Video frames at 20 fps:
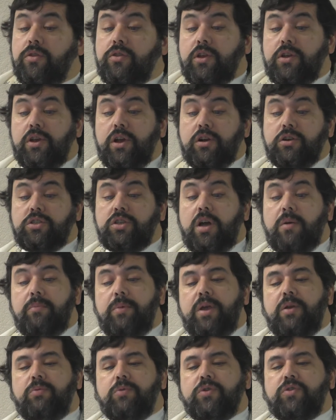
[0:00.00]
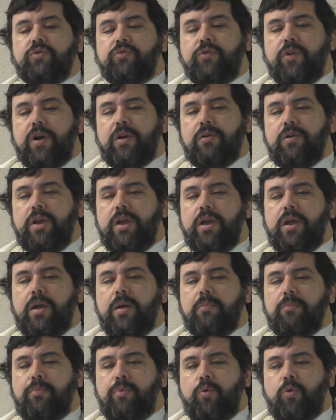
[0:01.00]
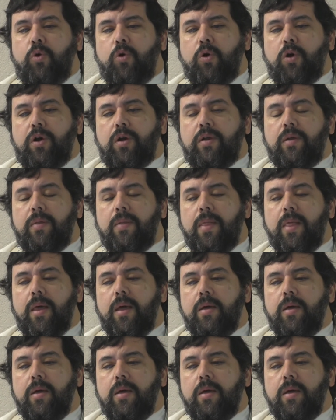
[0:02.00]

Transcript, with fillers: the Ner Tamid was very important